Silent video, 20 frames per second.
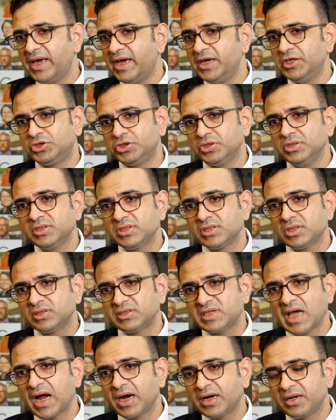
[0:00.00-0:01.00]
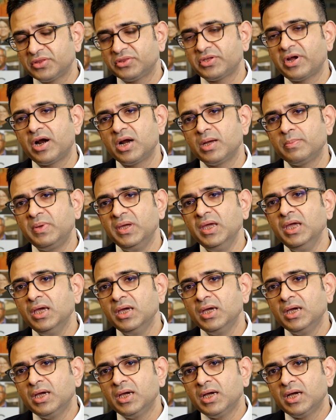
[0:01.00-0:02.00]
agents, targeted therapy,
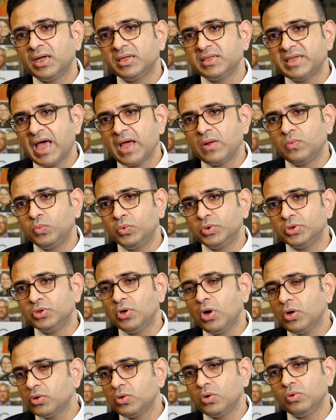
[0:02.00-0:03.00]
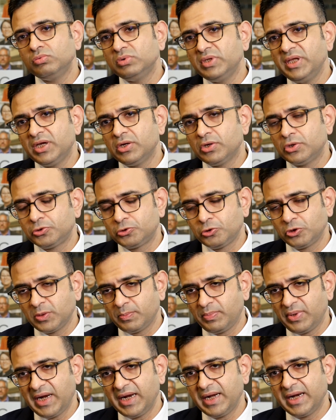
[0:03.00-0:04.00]
that would not only control
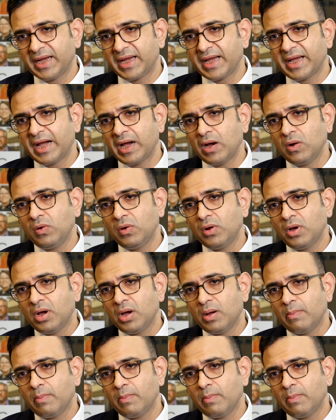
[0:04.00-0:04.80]
the platelet count,